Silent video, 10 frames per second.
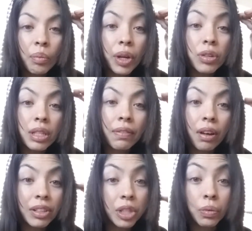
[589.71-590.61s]
But your
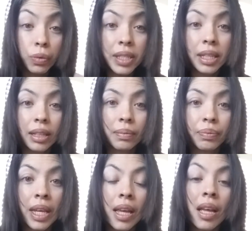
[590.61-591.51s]
subconscious wasn't.
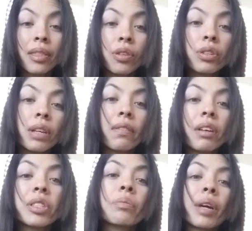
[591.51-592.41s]
Your
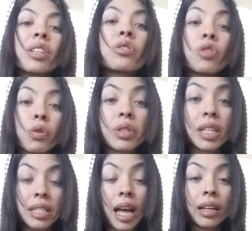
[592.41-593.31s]
subconscious mind knows
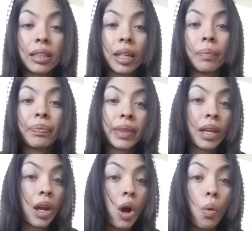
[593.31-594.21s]
exactly
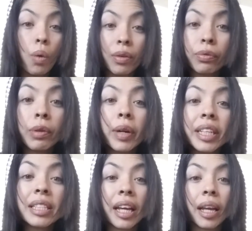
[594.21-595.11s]
what freeway
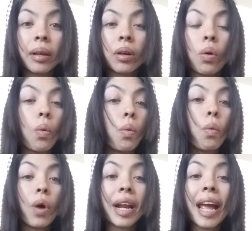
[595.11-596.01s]
to take,
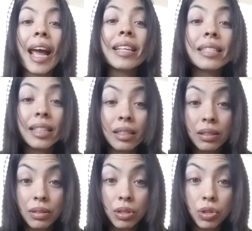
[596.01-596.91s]
what exit
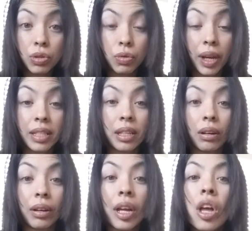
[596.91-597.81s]
to exit
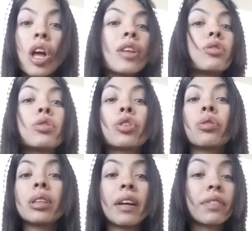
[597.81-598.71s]
on, to
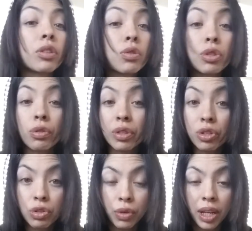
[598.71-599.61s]
turn left into a certain
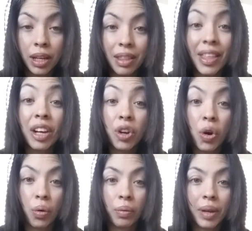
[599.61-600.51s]
street. They
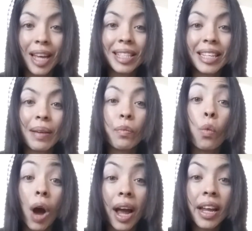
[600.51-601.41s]
know. It's
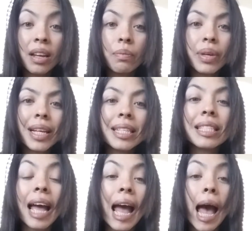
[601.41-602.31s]
Why? Because
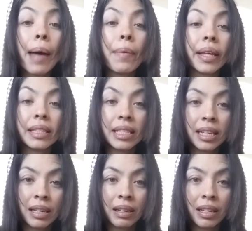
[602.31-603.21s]
it's a habit.
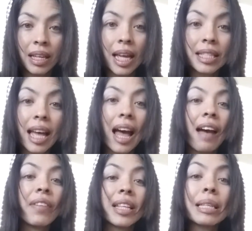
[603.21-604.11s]
It's a
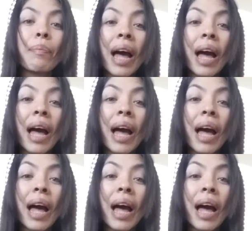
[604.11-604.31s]
habit. It's a